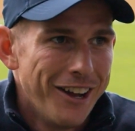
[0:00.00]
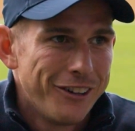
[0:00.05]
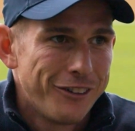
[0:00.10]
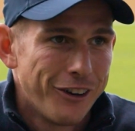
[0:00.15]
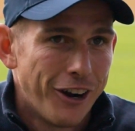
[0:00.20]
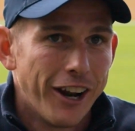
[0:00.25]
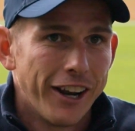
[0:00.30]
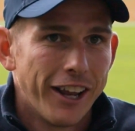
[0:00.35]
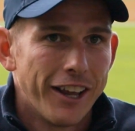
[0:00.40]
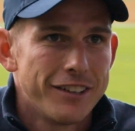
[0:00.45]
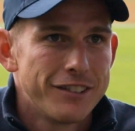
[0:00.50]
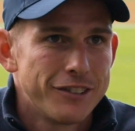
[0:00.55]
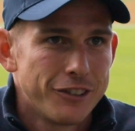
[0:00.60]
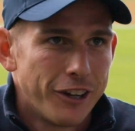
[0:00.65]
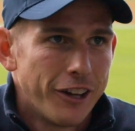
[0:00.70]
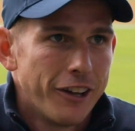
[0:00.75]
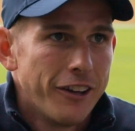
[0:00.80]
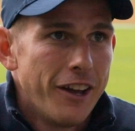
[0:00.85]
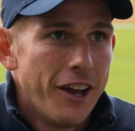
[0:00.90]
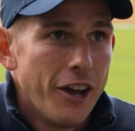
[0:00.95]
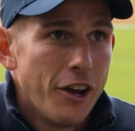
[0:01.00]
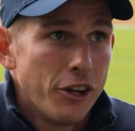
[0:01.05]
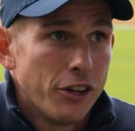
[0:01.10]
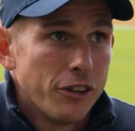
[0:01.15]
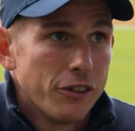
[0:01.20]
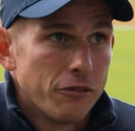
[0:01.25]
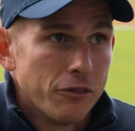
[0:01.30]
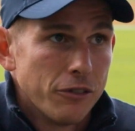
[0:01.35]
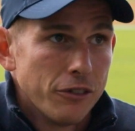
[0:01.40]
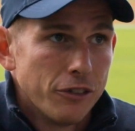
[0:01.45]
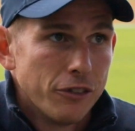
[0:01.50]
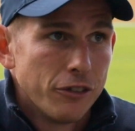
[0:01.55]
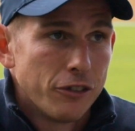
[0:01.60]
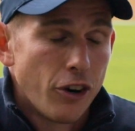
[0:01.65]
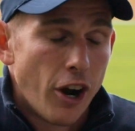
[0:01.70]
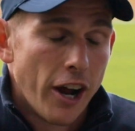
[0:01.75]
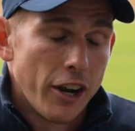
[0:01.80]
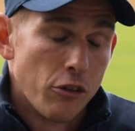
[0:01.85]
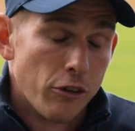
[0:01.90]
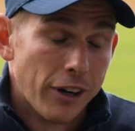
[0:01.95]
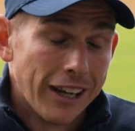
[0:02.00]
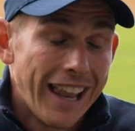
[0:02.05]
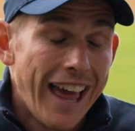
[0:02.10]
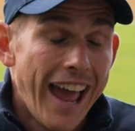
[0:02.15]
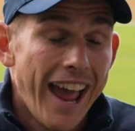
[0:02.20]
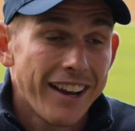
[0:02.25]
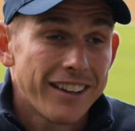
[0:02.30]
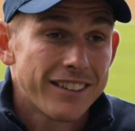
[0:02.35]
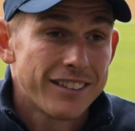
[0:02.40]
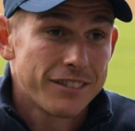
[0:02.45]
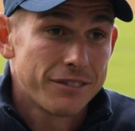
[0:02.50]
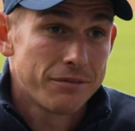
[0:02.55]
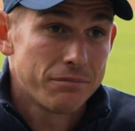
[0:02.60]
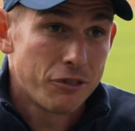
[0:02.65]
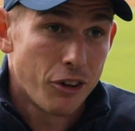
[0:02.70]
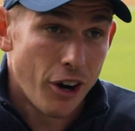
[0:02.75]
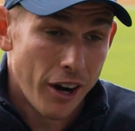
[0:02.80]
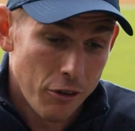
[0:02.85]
Trying to relax